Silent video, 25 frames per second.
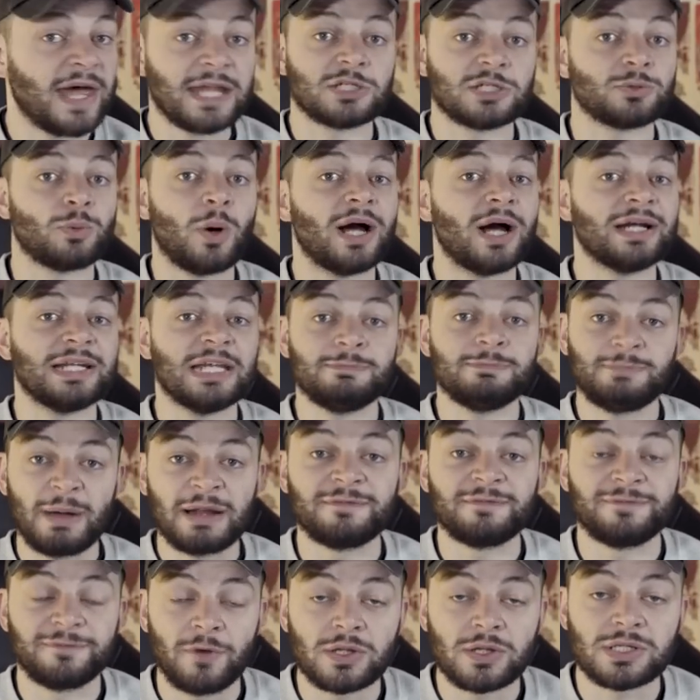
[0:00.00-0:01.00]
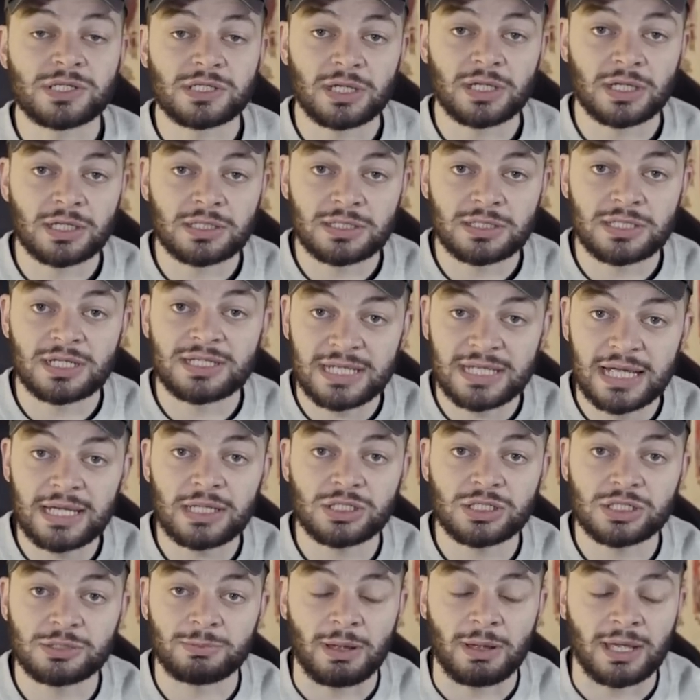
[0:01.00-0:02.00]
That's why I need Ben Foster to
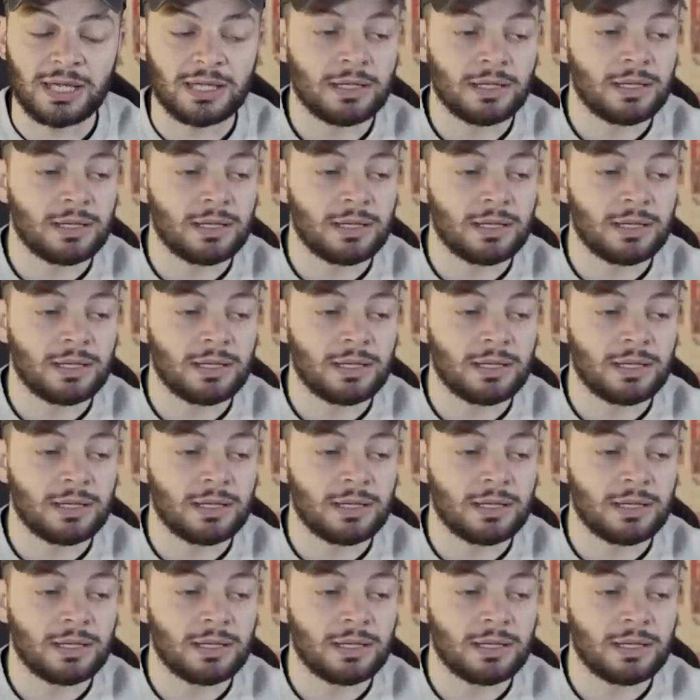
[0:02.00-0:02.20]
teach me.